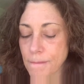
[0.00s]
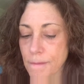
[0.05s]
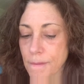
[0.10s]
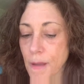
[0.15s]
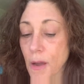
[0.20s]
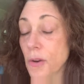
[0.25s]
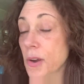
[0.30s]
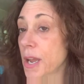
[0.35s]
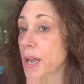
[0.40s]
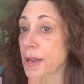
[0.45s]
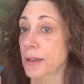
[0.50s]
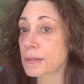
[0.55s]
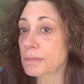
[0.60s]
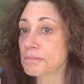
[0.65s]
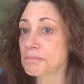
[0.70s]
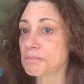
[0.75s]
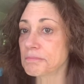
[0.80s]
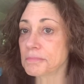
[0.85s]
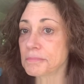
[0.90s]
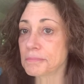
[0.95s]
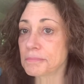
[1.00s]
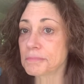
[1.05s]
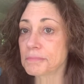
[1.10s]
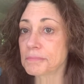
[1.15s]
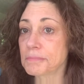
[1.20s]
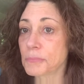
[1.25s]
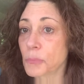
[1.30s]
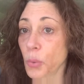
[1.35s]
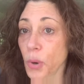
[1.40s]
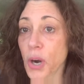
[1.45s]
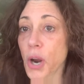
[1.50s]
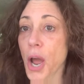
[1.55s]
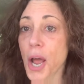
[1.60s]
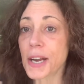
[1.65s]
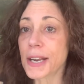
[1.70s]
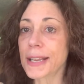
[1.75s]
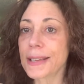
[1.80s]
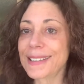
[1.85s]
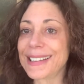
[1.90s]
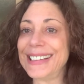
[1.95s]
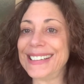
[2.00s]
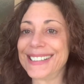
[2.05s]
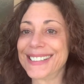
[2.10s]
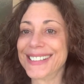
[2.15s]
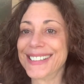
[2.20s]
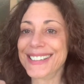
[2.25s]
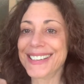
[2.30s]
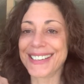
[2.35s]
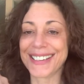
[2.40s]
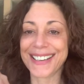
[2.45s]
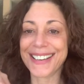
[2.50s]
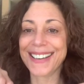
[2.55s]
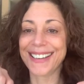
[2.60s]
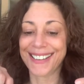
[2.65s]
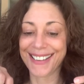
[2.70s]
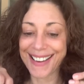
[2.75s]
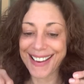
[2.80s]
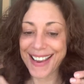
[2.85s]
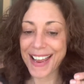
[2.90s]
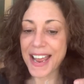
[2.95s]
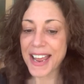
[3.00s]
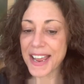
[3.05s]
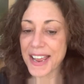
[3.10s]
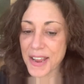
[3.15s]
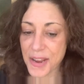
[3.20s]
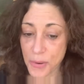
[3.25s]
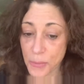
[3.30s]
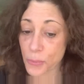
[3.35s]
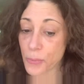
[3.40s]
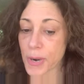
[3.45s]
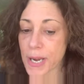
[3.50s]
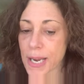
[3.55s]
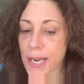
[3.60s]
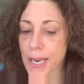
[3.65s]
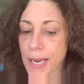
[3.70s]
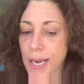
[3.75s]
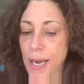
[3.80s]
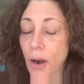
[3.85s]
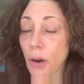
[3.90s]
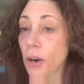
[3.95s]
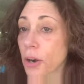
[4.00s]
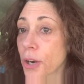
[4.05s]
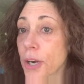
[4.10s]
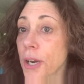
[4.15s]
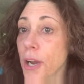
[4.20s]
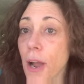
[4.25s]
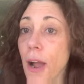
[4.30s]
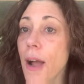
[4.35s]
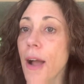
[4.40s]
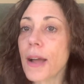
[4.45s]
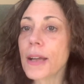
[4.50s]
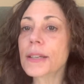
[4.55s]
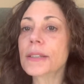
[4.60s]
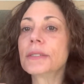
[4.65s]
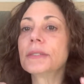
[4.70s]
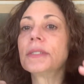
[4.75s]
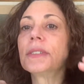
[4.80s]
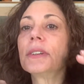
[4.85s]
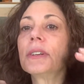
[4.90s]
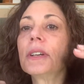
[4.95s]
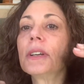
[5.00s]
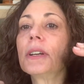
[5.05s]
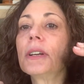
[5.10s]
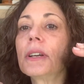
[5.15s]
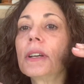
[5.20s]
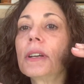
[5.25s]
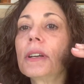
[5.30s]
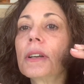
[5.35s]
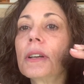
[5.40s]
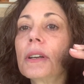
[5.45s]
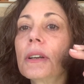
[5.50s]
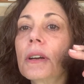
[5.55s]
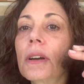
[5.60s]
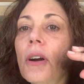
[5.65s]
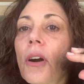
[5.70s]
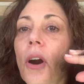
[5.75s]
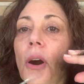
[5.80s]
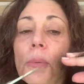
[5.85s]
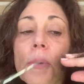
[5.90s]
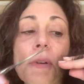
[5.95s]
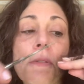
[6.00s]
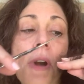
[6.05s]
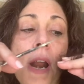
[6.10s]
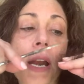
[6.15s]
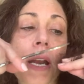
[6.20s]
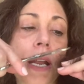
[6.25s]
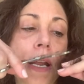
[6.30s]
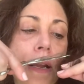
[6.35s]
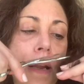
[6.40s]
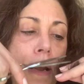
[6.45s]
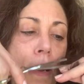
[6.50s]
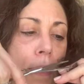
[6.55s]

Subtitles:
Okay, we're cutting. We are gonna cut. Are we ready?